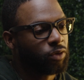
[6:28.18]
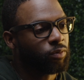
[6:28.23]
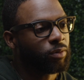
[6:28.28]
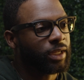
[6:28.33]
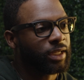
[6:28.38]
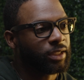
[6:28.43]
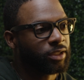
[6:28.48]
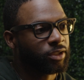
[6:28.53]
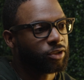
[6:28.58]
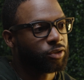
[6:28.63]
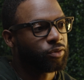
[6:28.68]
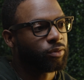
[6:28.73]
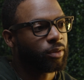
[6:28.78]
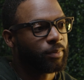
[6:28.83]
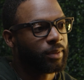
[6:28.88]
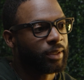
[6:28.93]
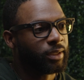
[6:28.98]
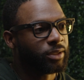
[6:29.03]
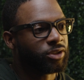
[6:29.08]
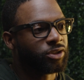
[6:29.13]
what do you need to
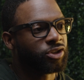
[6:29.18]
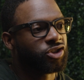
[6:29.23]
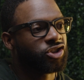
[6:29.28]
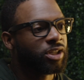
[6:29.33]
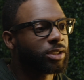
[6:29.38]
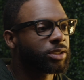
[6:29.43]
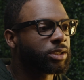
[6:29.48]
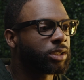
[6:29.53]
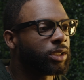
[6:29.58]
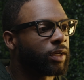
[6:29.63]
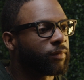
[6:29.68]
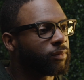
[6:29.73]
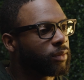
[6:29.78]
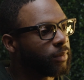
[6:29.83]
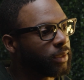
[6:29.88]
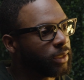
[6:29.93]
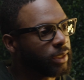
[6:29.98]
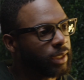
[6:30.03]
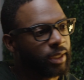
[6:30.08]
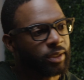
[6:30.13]
do to be just
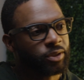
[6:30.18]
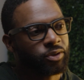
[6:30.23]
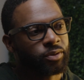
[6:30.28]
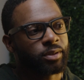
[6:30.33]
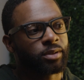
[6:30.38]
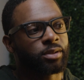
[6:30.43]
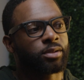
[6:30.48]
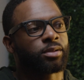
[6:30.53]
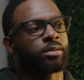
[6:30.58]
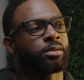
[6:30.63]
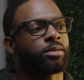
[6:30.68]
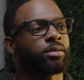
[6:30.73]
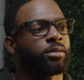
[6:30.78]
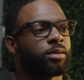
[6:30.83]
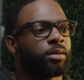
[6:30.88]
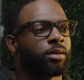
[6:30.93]
enough to be dangerous?